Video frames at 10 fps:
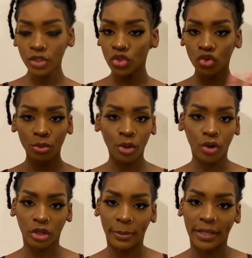No more
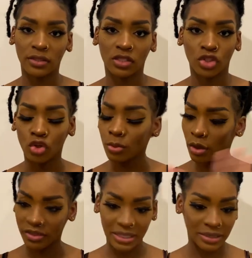ornaments, no more
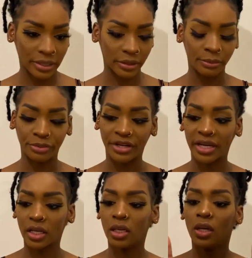things that can break,
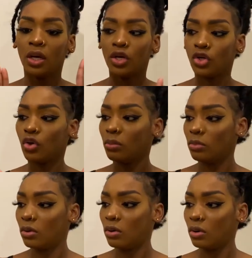no
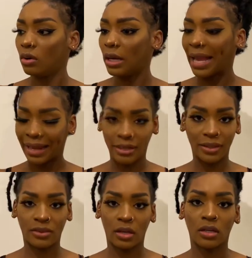more
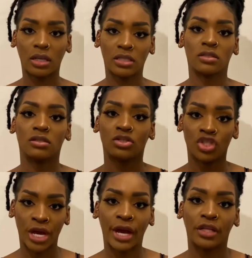anything that isn't
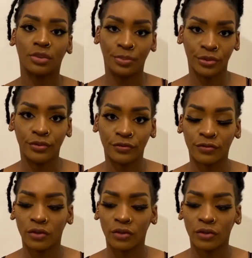child-proof